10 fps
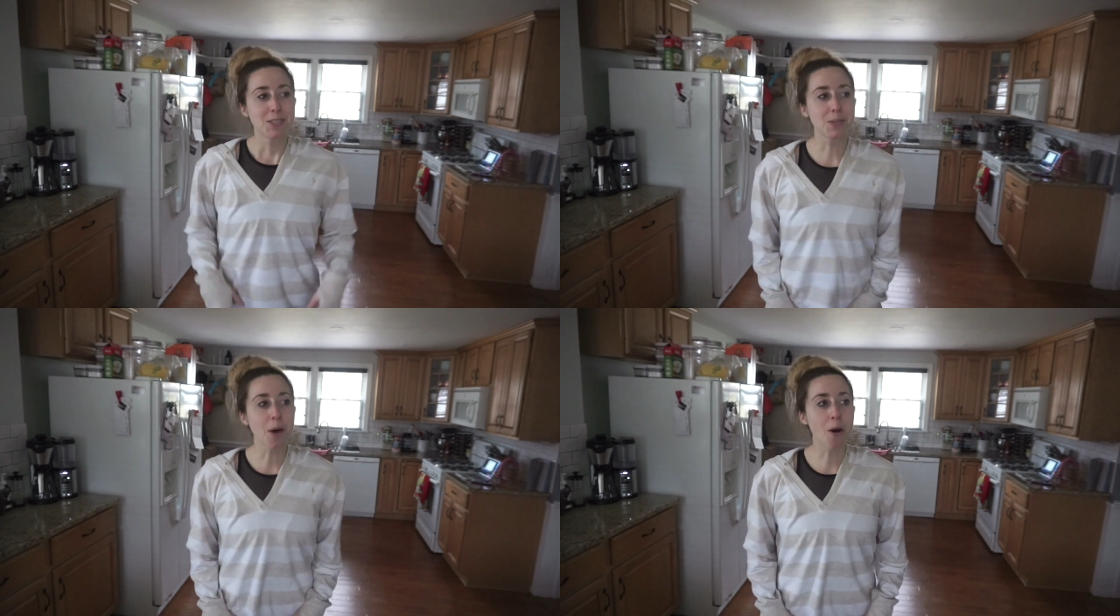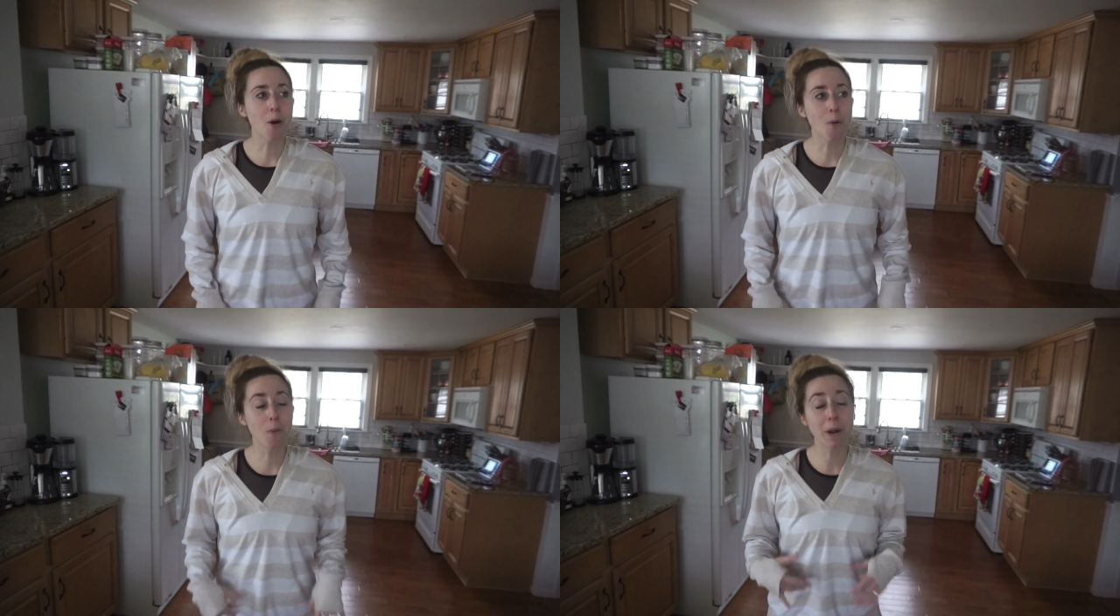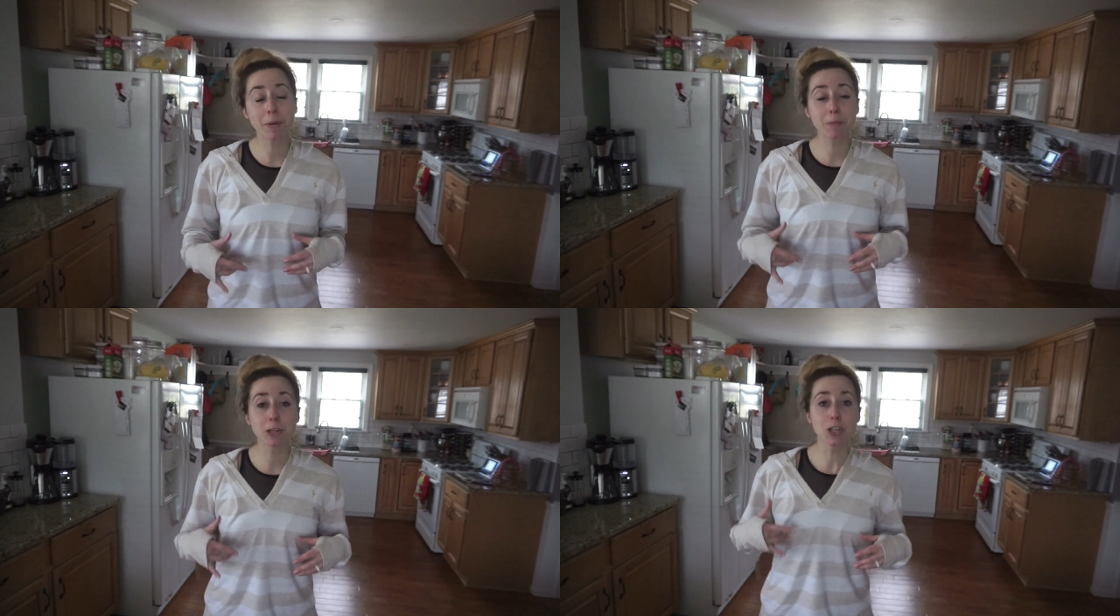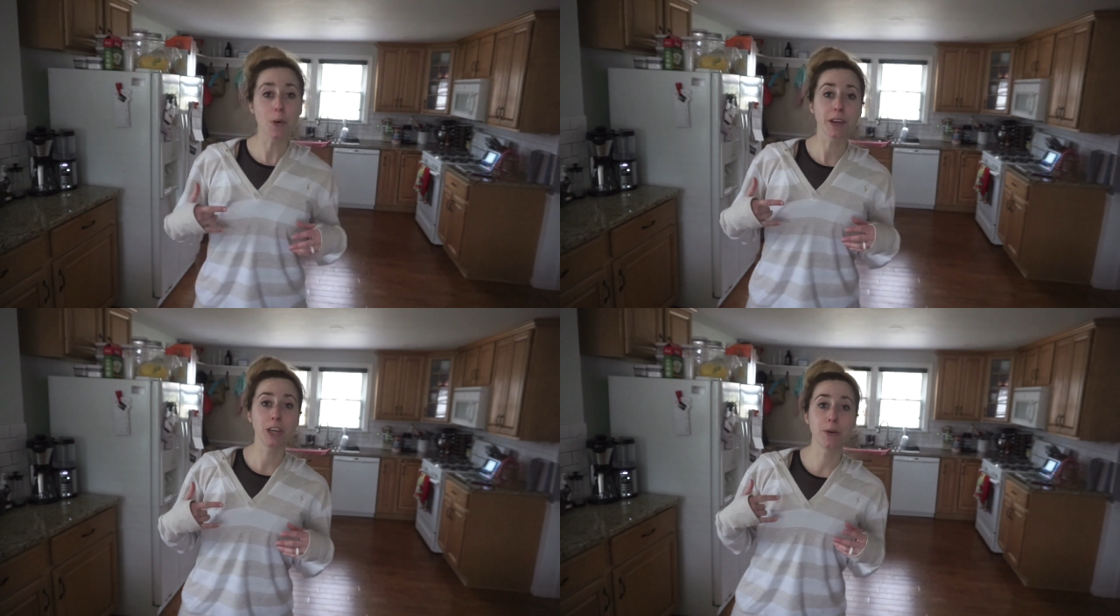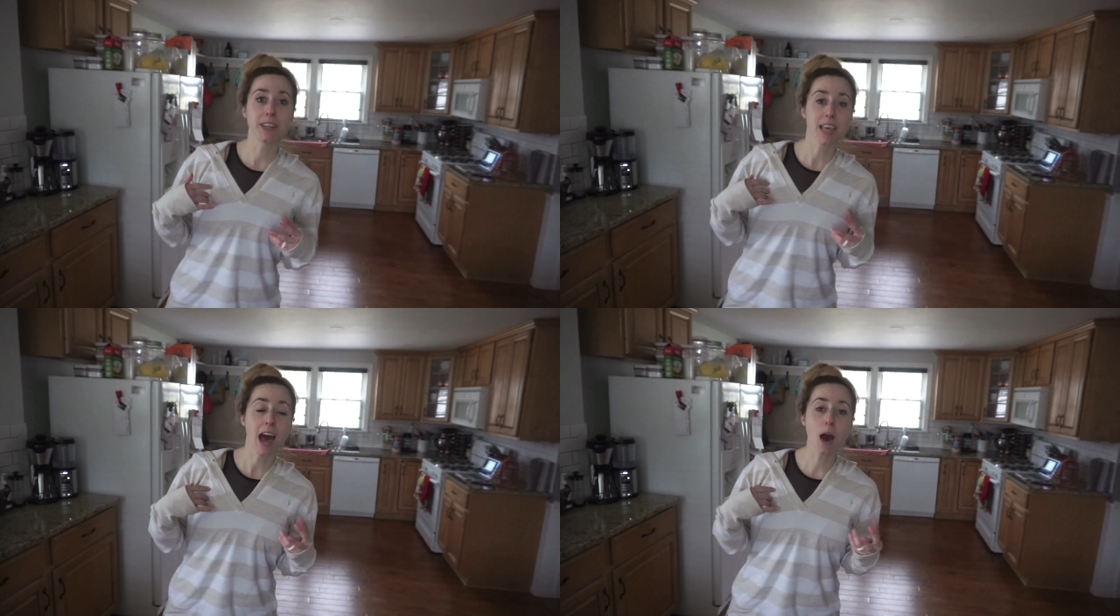So what I'm going to be showing you
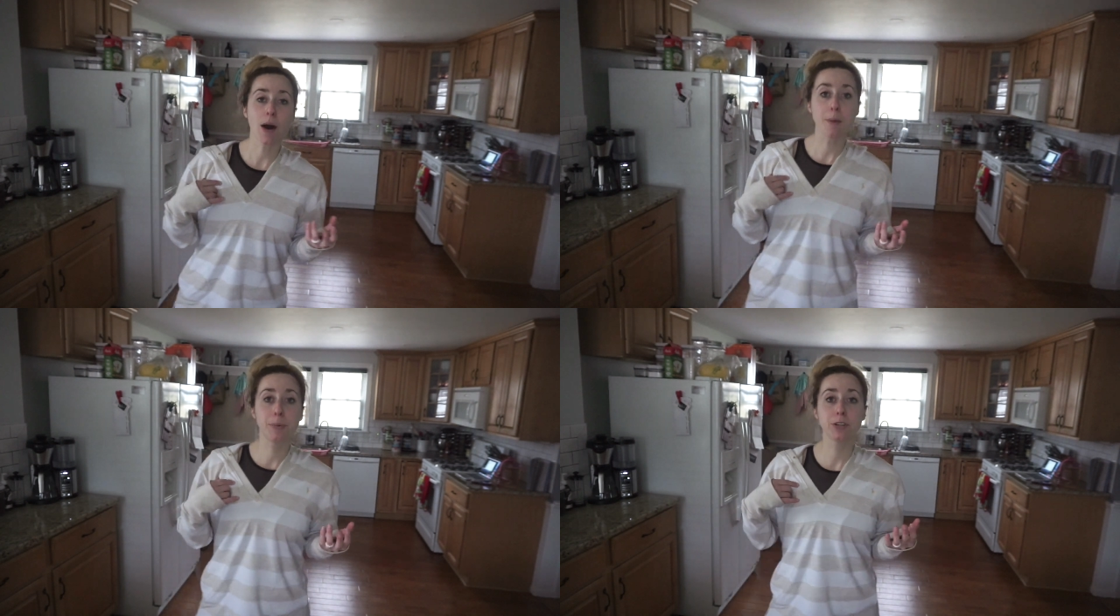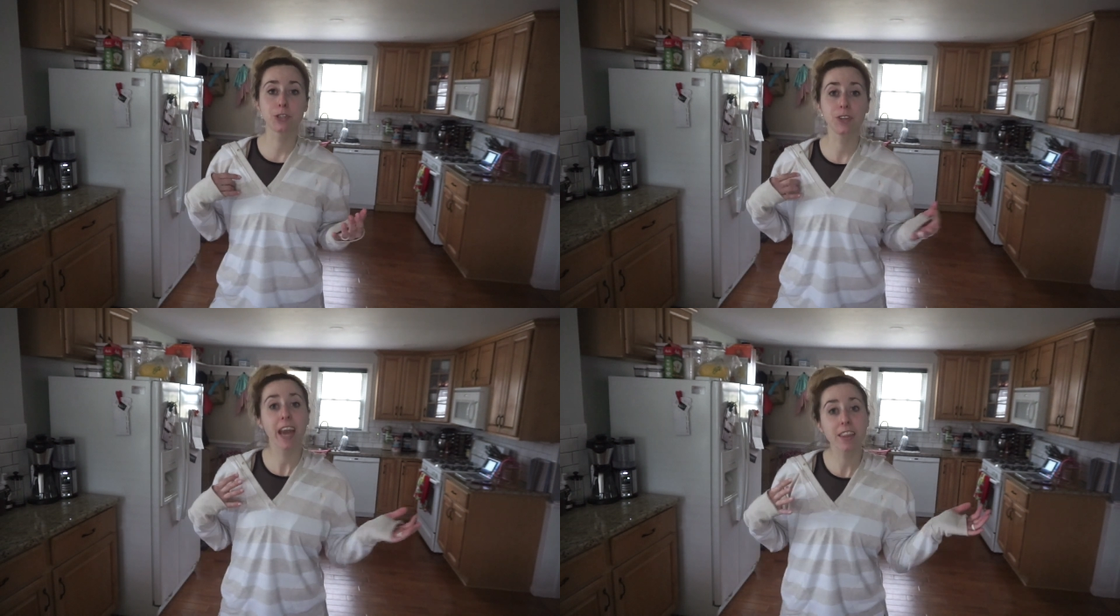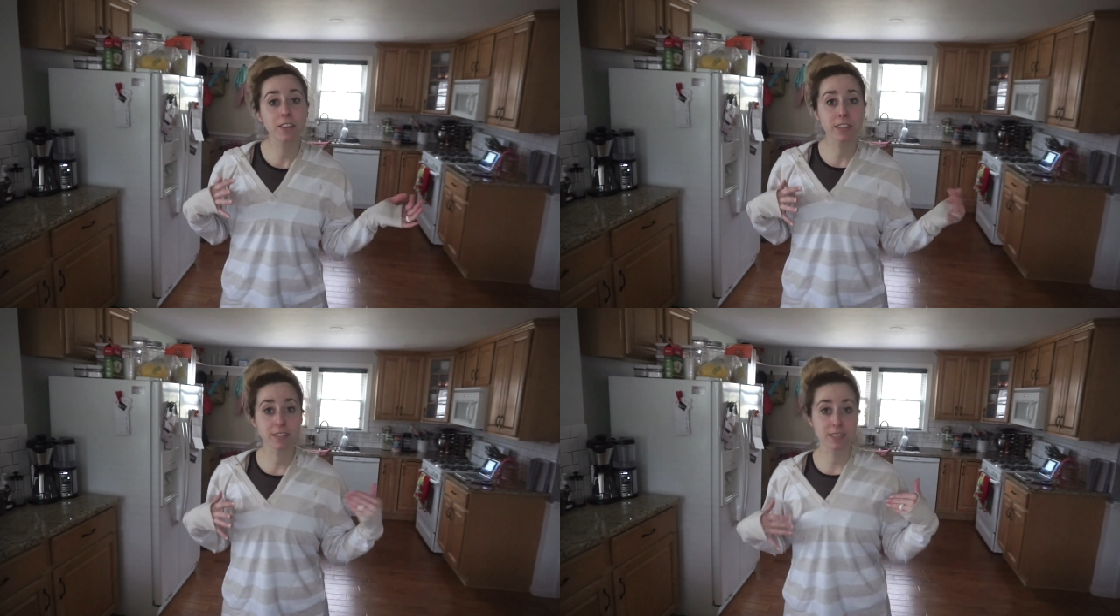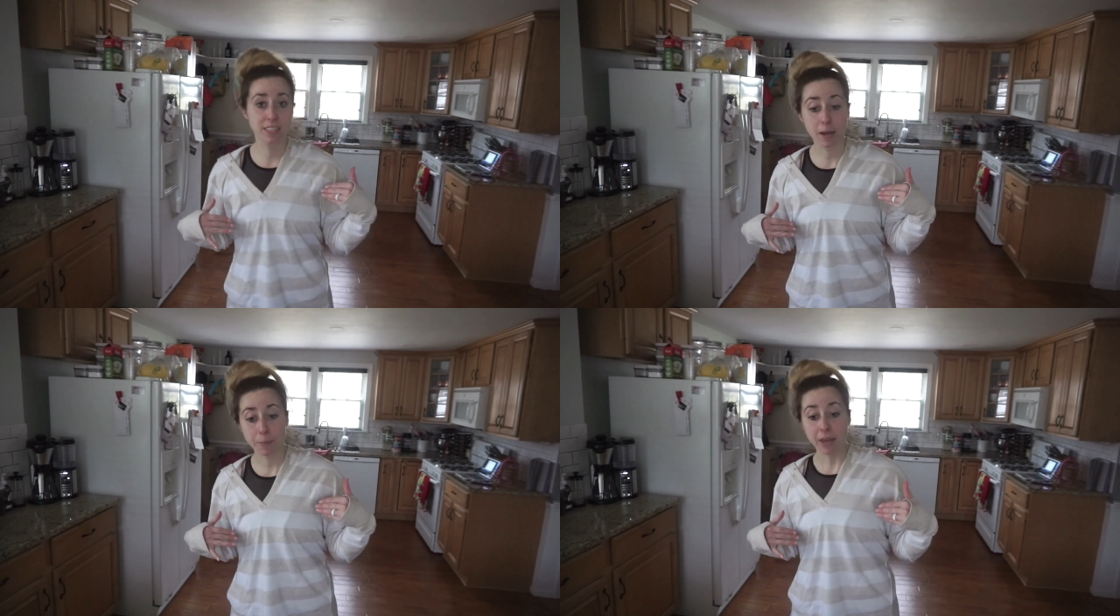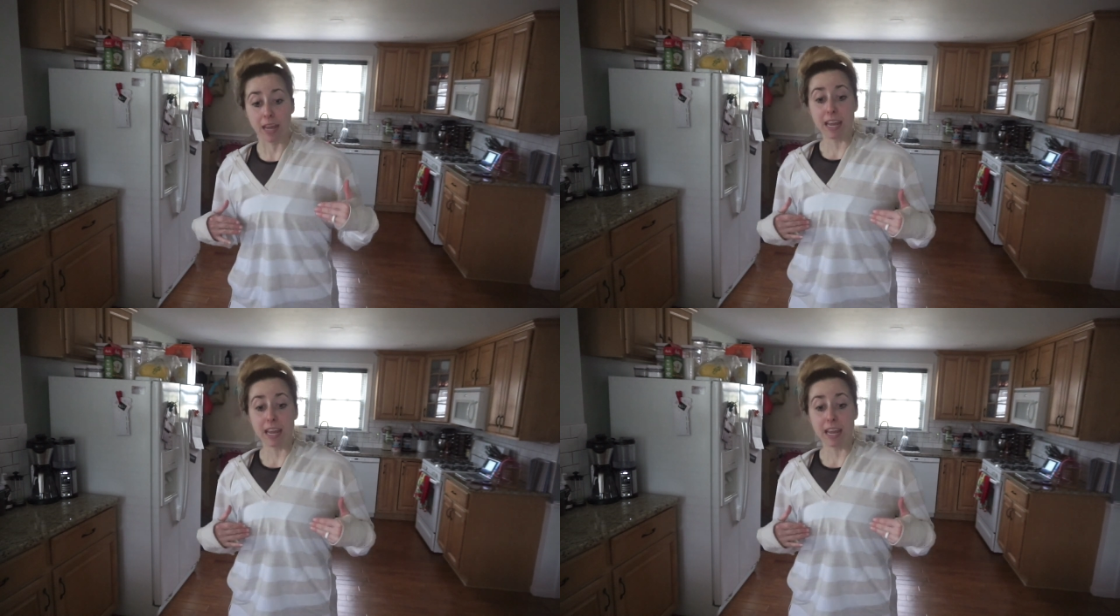is how I put together this dip,